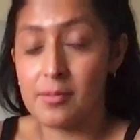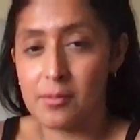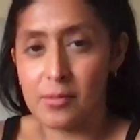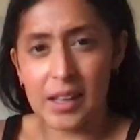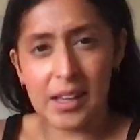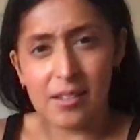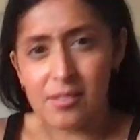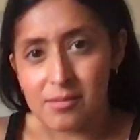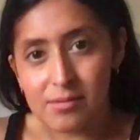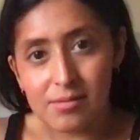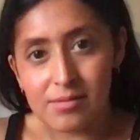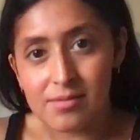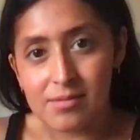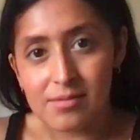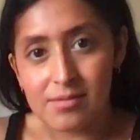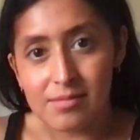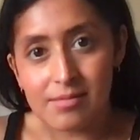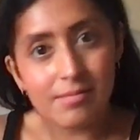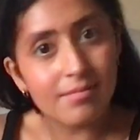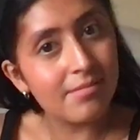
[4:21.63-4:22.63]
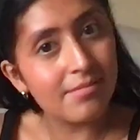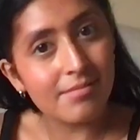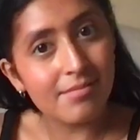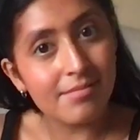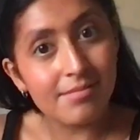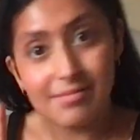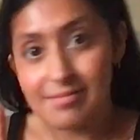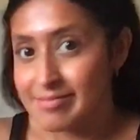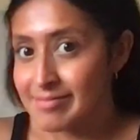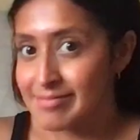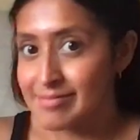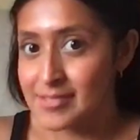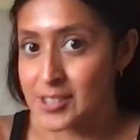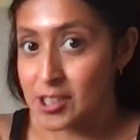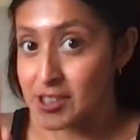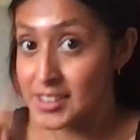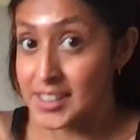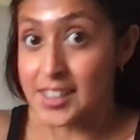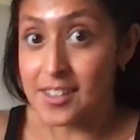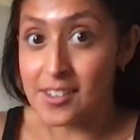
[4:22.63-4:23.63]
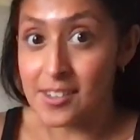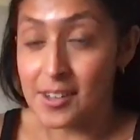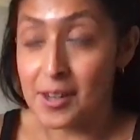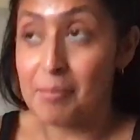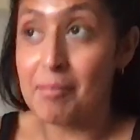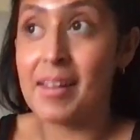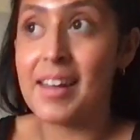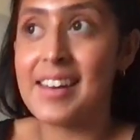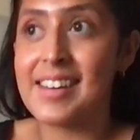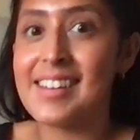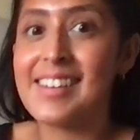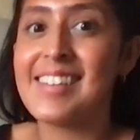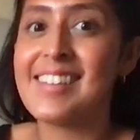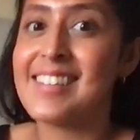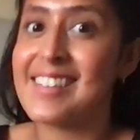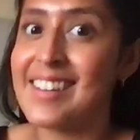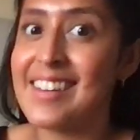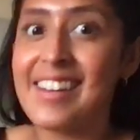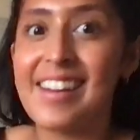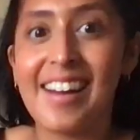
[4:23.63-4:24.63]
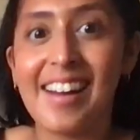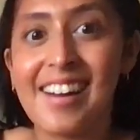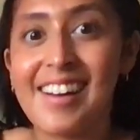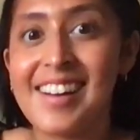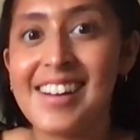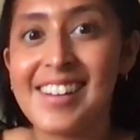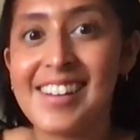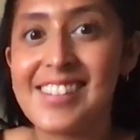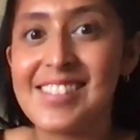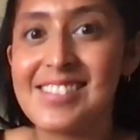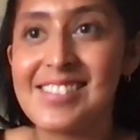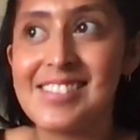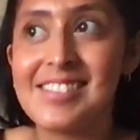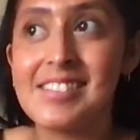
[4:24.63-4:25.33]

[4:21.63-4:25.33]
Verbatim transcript: like you're single. I'm like, yeah.